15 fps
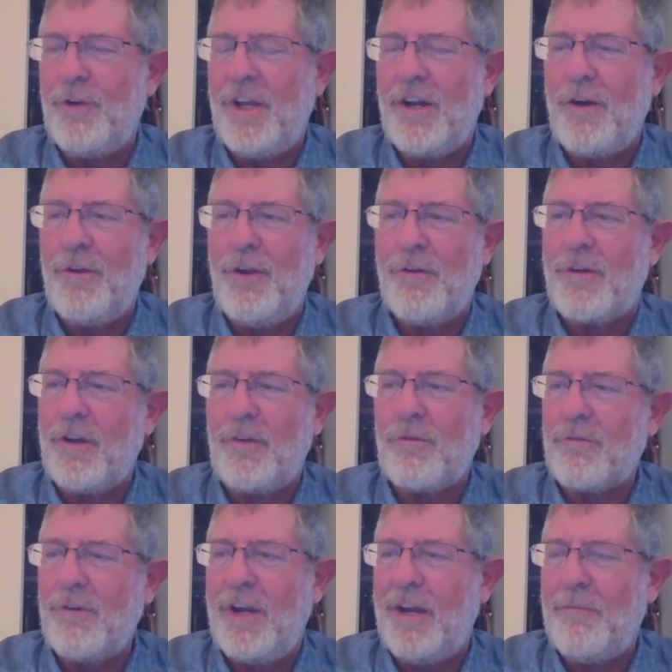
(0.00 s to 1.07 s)
You know, you can
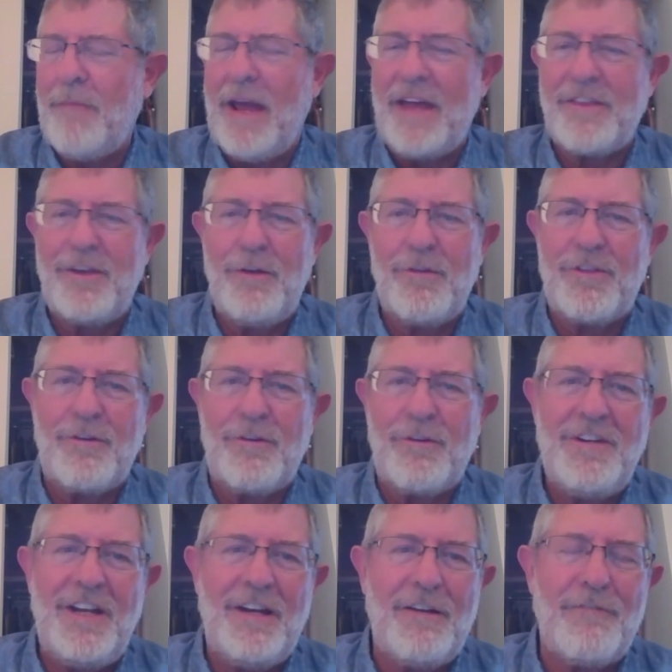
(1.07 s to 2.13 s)
read Matthew
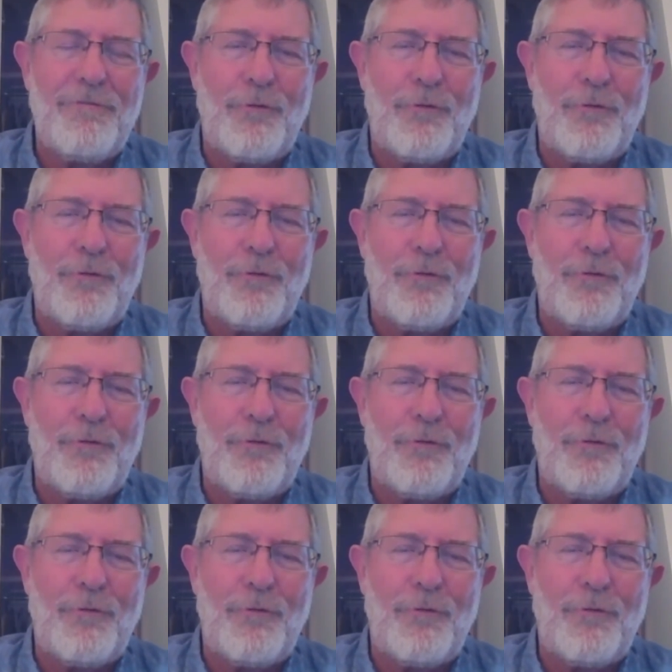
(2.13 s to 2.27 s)
13 and